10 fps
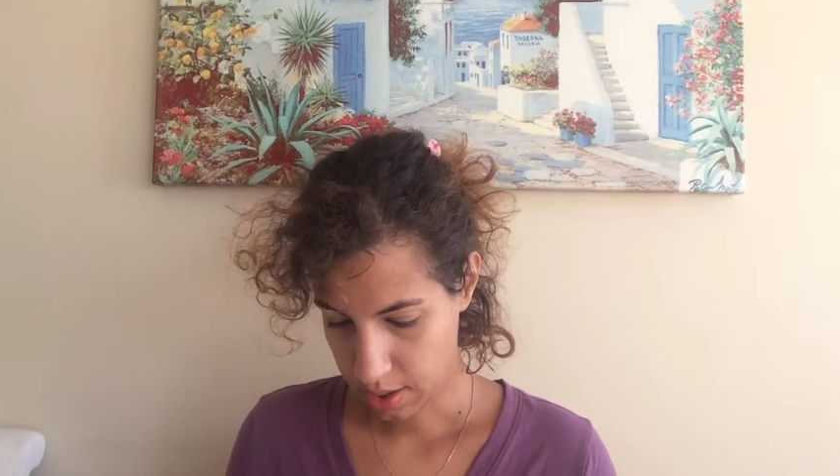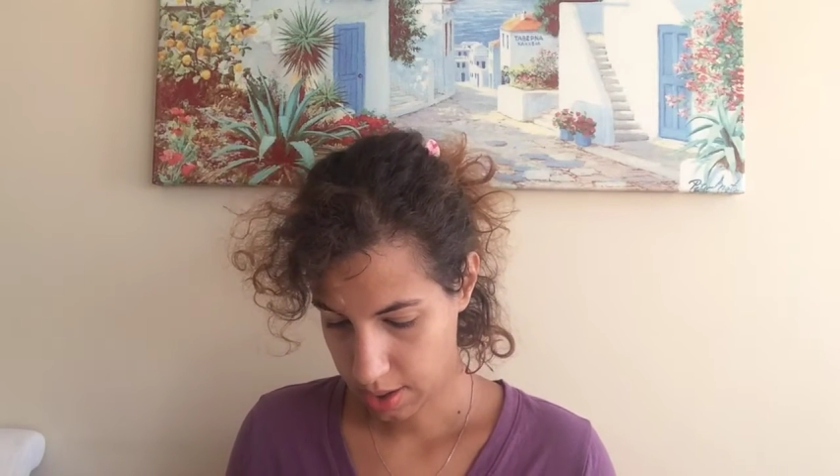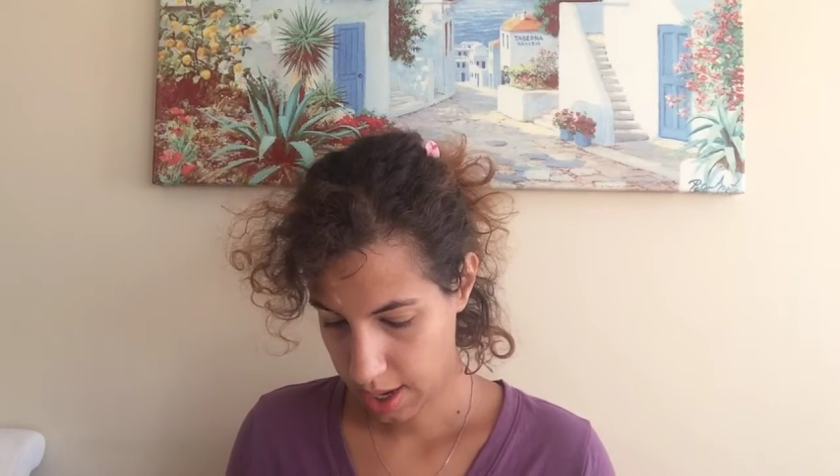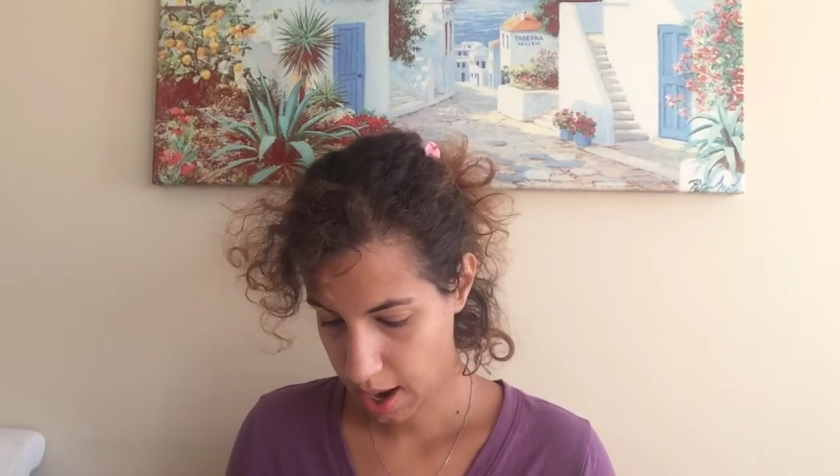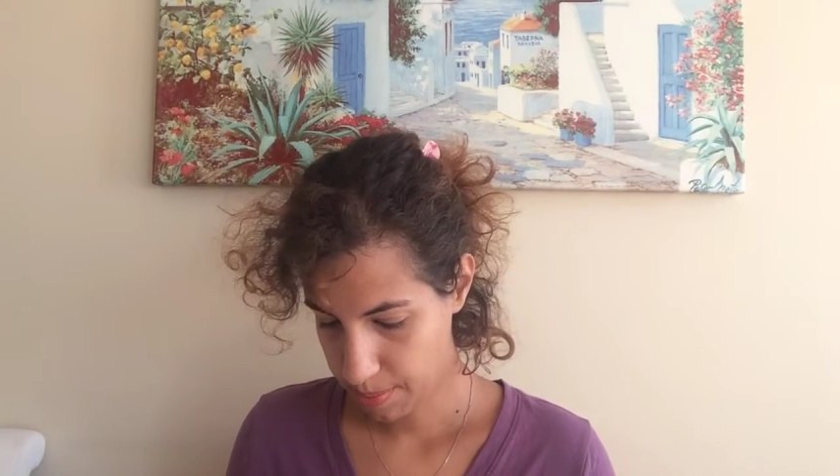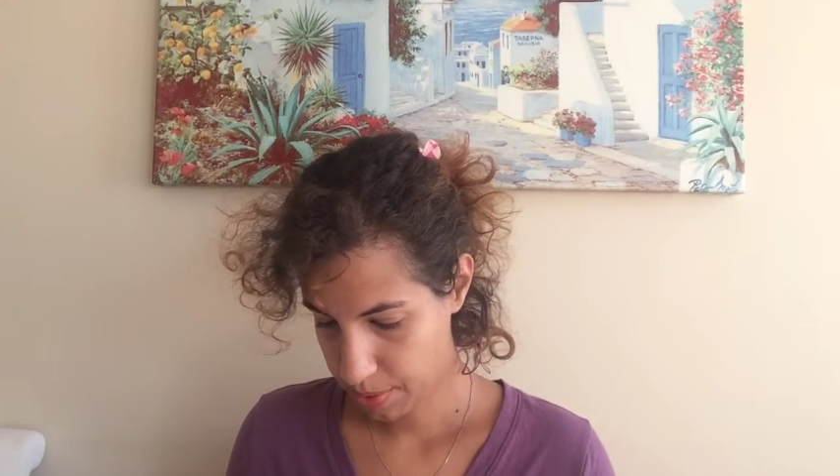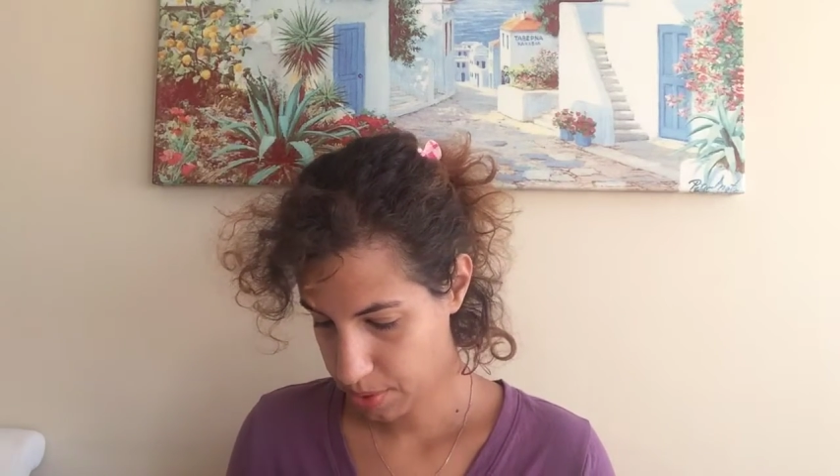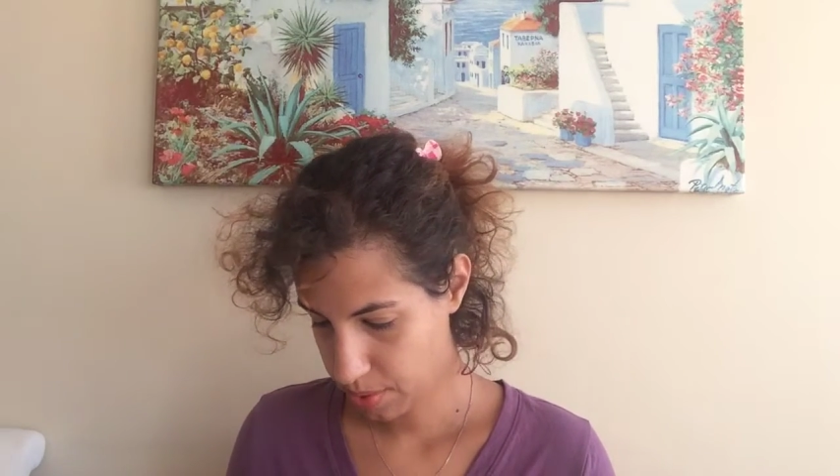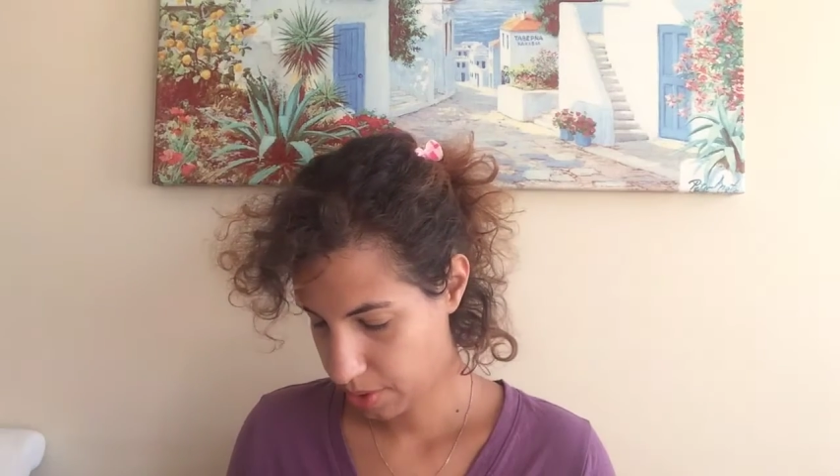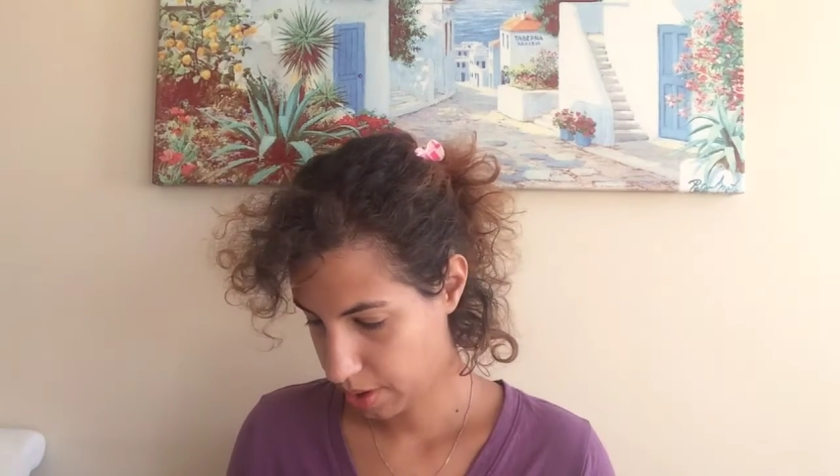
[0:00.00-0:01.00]

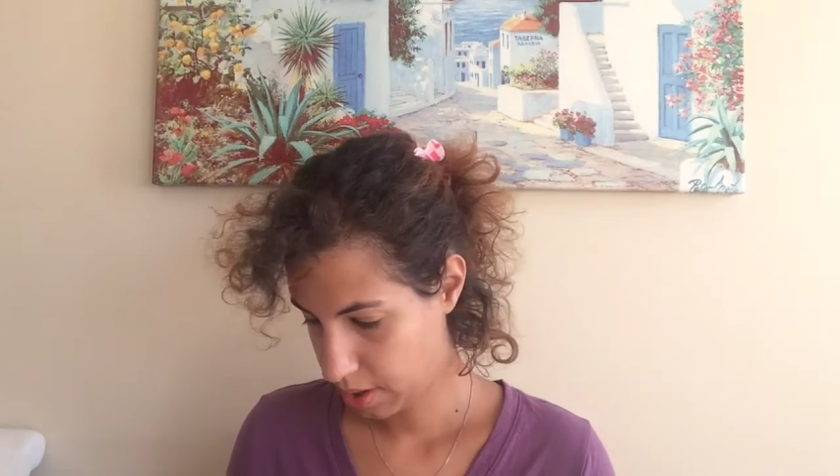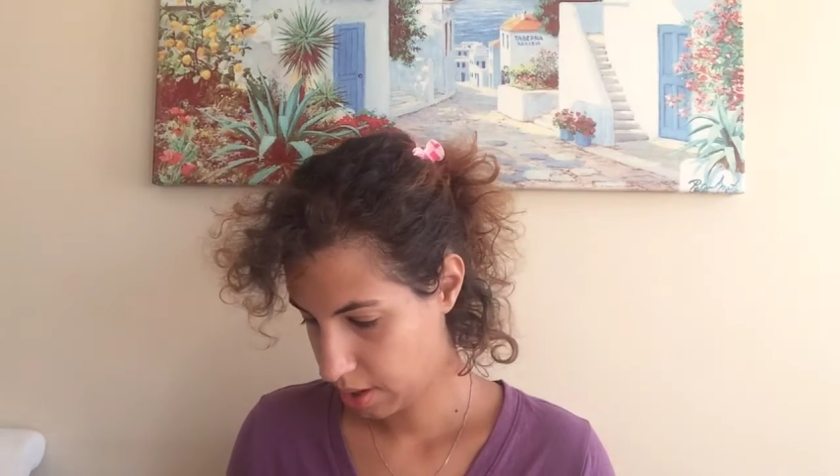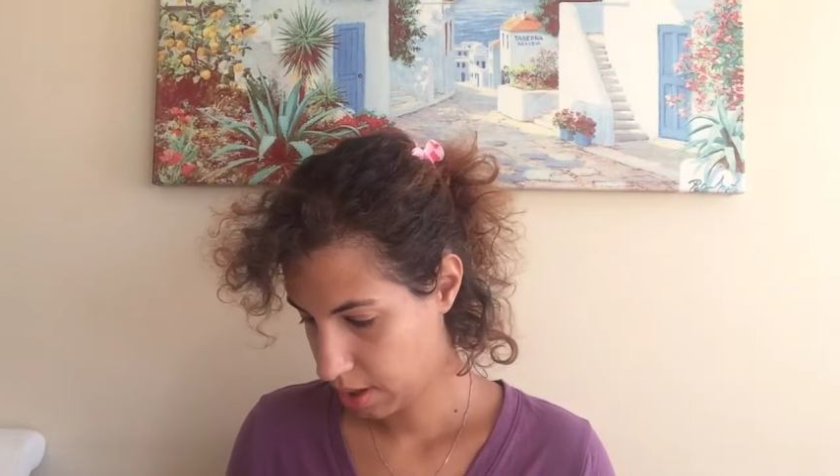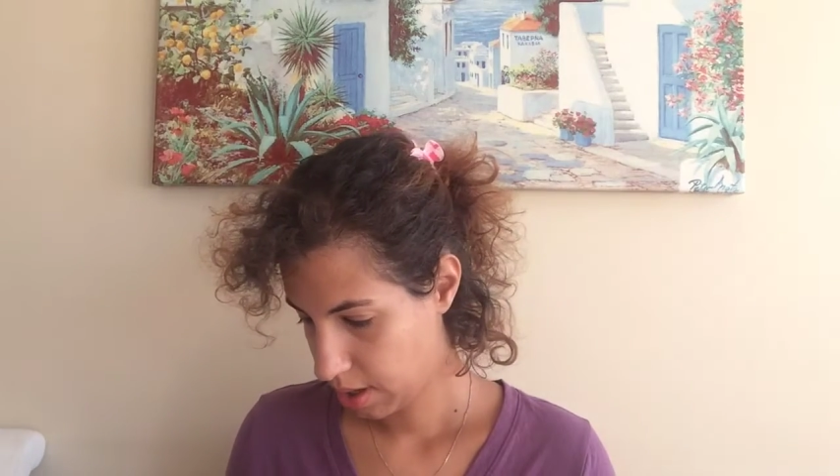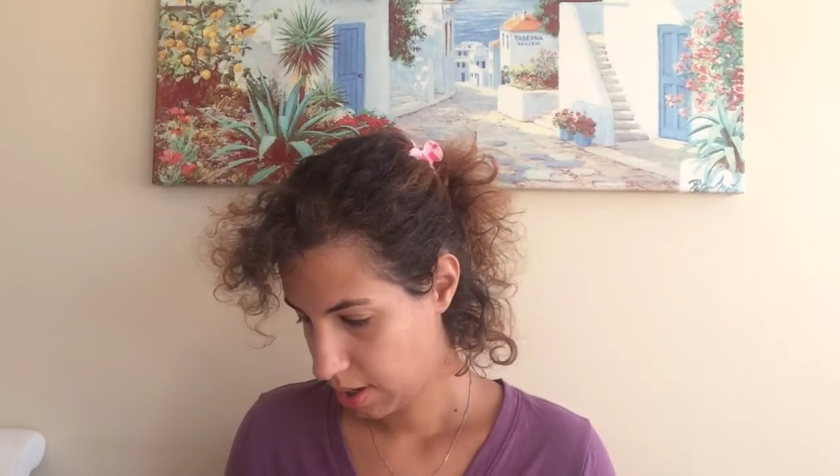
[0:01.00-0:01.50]
Capricorn,